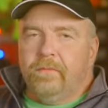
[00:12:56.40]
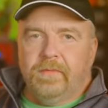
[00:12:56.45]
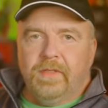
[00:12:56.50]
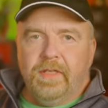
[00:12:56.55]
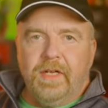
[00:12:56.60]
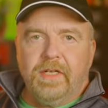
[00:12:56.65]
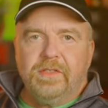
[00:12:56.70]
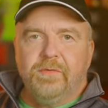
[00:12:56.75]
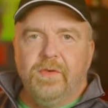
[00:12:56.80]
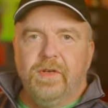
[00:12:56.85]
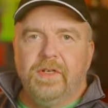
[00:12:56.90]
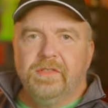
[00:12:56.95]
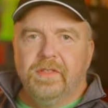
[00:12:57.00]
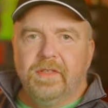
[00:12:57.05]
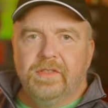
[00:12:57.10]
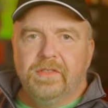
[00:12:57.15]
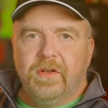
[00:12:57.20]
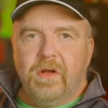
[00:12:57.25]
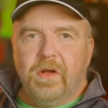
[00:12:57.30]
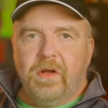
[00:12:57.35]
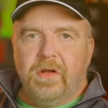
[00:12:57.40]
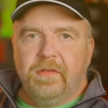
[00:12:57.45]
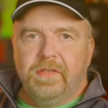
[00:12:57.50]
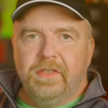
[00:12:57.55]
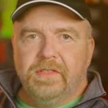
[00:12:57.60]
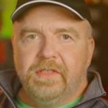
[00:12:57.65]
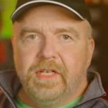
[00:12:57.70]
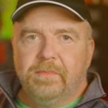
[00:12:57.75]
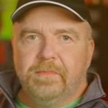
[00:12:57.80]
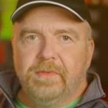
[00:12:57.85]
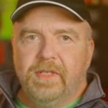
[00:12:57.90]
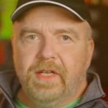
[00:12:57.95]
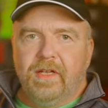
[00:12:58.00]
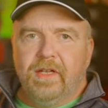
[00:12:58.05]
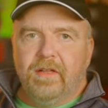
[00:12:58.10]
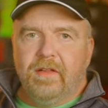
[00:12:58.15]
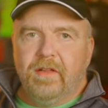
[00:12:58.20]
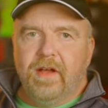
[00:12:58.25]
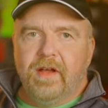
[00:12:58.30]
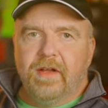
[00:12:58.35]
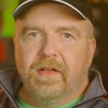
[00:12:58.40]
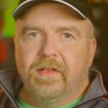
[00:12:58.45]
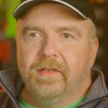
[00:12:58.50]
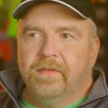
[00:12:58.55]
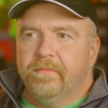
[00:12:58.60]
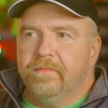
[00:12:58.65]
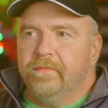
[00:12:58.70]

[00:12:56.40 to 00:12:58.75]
The next function that's called is update clock.